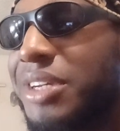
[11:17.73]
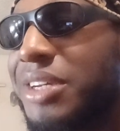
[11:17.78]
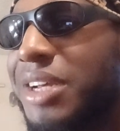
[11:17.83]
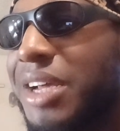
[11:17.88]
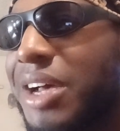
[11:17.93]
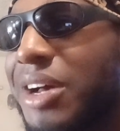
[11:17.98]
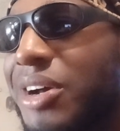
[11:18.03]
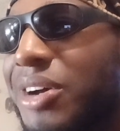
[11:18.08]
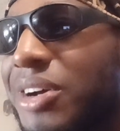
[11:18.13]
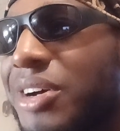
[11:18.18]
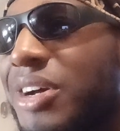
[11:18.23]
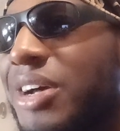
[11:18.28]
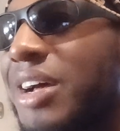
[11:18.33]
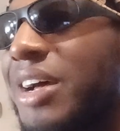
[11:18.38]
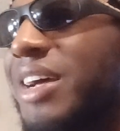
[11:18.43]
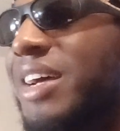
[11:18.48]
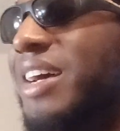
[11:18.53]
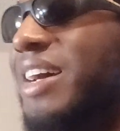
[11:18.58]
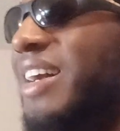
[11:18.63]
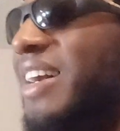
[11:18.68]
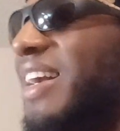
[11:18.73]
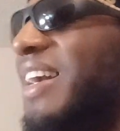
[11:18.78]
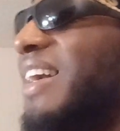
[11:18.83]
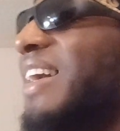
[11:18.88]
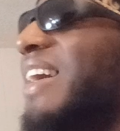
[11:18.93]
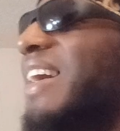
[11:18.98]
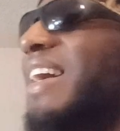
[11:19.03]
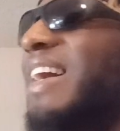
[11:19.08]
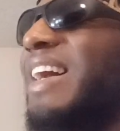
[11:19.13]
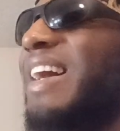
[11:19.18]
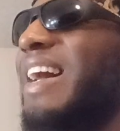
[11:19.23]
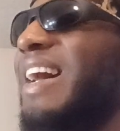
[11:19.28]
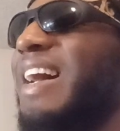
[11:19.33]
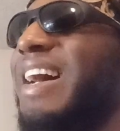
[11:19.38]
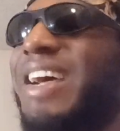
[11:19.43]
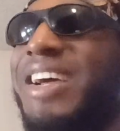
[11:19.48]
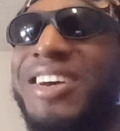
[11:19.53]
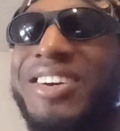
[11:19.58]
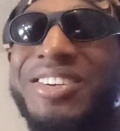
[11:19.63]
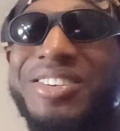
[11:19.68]
how,
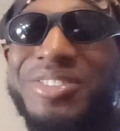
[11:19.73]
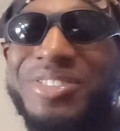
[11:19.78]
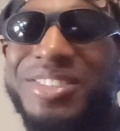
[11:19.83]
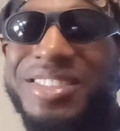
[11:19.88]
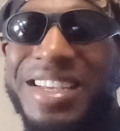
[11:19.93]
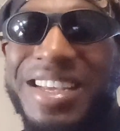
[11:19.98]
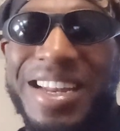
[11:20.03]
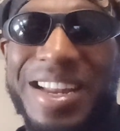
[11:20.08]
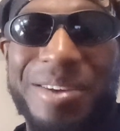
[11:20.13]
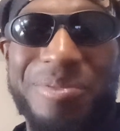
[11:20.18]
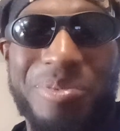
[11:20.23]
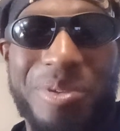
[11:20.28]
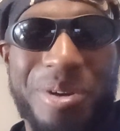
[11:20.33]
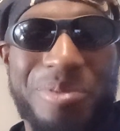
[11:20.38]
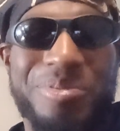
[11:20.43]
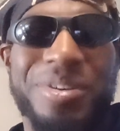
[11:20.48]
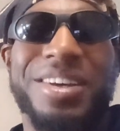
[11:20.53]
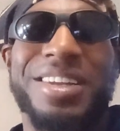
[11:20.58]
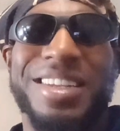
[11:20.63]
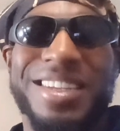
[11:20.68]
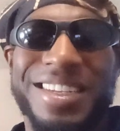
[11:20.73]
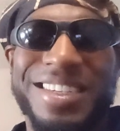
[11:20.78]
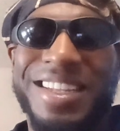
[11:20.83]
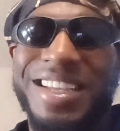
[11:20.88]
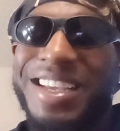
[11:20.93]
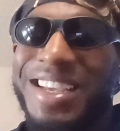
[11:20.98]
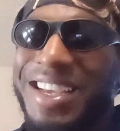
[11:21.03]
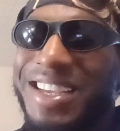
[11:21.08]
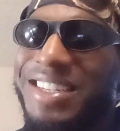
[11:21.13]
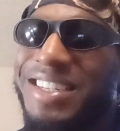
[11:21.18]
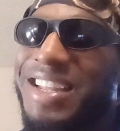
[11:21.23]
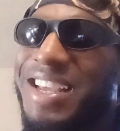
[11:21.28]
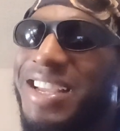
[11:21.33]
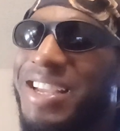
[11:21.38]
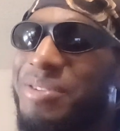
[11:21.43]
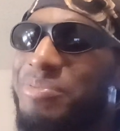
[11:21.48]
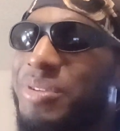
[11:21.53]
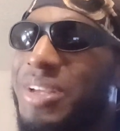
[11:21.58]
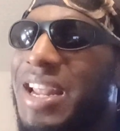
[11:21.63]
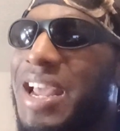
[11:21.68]
I ain't gonna even say that part, but they
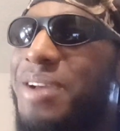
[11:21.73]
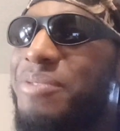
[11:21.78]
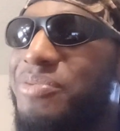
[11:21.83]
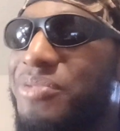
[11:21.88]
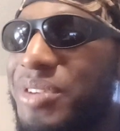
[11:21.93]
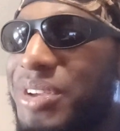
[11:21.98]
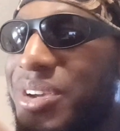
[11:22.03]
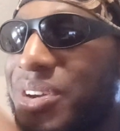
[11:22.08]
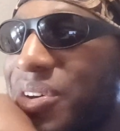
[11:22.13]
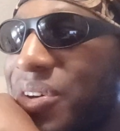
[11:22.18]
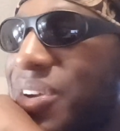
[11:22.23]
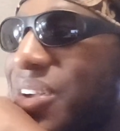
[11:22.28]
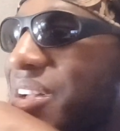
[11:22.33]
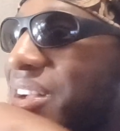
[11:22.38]
give me that feel.